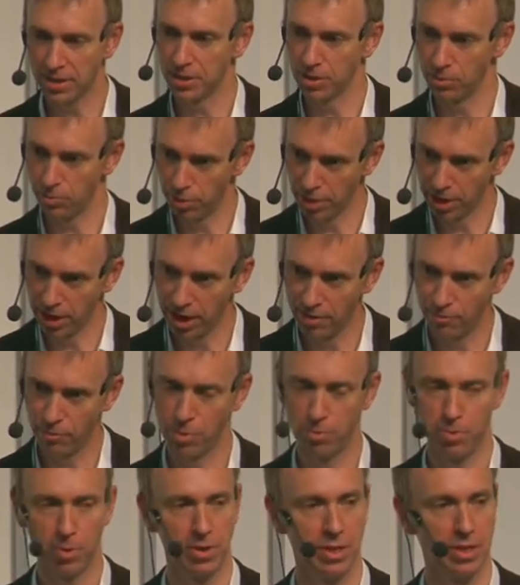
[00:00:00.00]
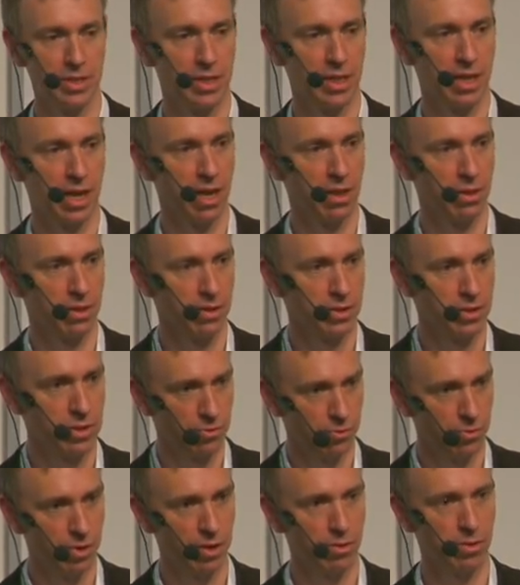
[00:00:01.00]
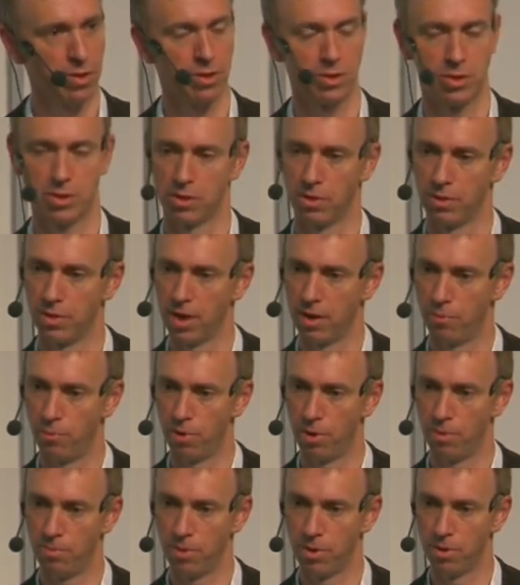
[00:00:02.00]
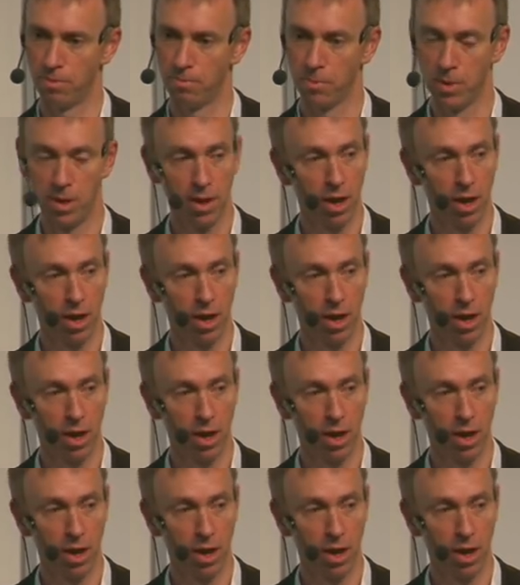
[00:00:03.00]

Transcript: to bring everybody together to focus on that problem.